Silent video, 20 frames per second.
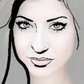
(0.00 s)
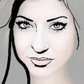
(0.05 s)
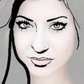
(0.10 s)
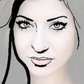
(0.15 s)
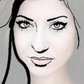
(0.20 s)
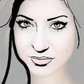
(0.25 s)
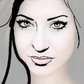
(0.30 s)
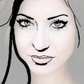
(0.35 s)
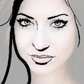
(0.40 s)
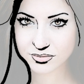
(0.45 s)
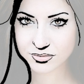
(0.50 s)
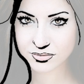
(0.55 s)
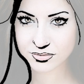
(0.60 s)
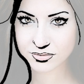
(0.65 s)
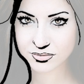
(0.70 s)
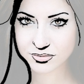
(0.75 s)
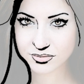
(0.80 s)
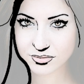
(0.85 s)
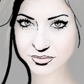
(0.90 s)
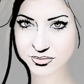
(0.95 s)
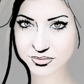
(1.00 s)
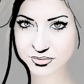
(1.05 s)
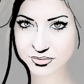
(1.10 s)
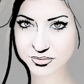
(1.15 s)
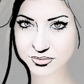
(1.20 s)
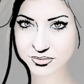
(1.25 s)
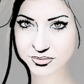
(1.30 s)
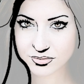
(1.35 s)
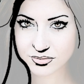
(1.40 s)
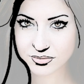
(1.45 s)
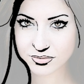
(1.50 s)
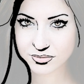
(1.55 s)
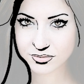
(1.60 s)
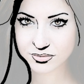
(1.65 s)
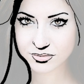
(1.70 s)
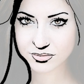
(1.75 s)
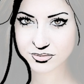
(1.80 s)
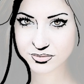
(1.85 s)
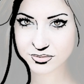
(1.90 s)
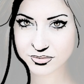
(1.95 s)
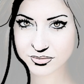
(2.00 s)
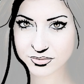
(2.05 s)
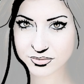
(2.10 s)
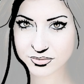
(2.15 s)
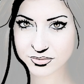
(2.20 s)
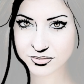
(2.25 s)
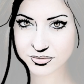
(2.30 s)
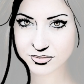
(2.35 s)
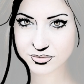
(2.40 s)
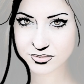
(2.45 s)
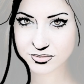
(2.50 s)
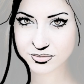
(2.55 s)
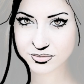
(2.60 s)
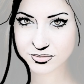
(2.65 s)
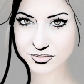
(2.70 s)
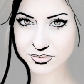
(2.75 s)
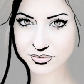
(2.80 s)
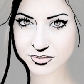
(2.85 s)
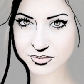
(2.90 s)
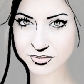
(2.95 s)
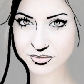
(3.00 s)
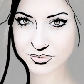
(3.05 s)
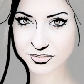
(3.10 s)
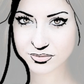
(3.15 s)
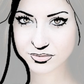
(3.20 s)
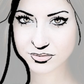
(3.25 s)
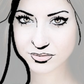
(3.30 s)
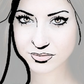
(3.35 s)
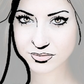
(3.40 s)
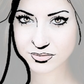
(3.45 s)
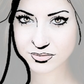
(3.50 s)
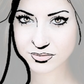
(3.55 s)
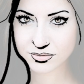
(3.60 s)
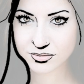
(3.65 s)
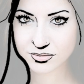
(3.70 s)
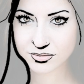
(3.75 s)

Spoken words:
(no one is talking)